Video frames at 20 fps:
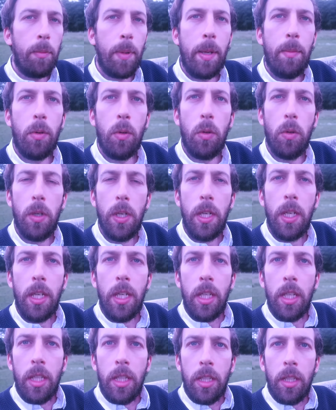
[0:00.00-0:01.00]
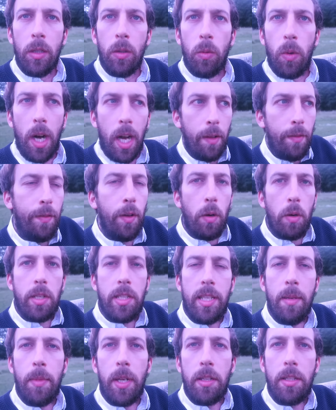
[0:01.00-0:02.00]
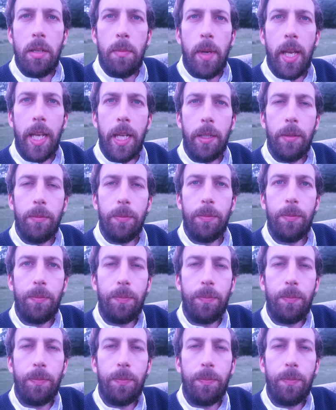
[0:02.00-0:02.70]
people what I feel is similar to me.